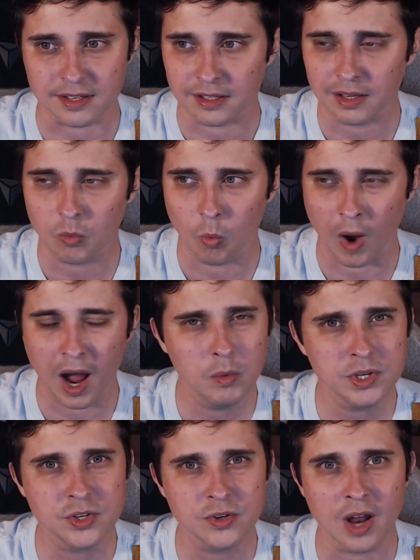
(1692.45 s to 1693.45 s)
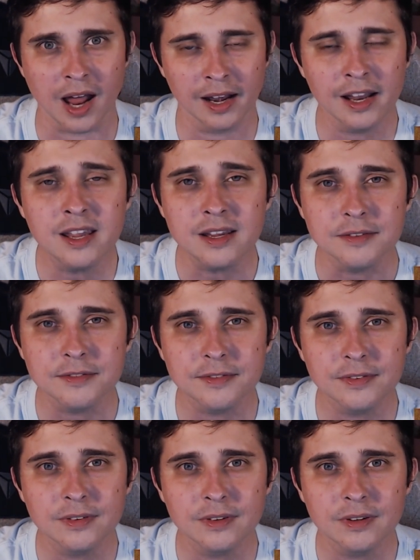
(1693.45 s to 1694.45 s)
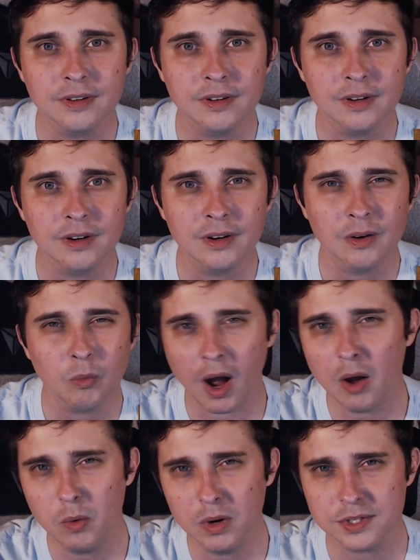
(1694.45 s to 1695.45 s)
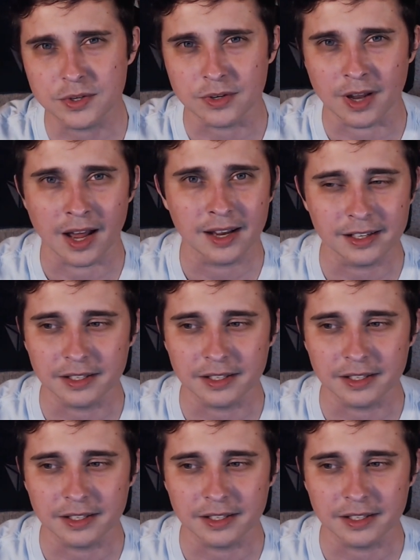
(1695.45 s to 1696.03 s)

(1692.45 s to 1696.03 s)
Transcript: Like, why would you not leave? Why would you not?